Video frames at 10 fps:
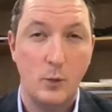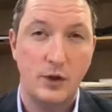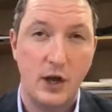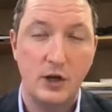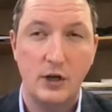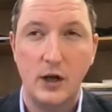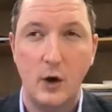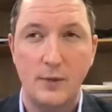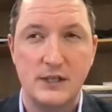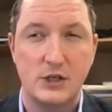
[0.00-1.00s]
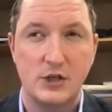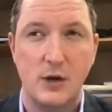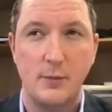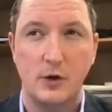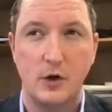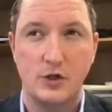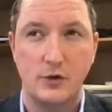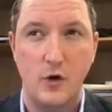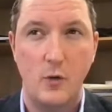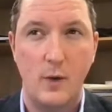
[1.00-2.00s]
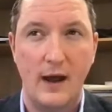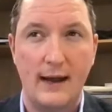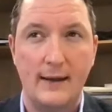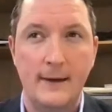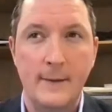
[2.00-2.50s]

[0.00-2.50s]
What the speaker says: I hope this doesn't come across the wrong way,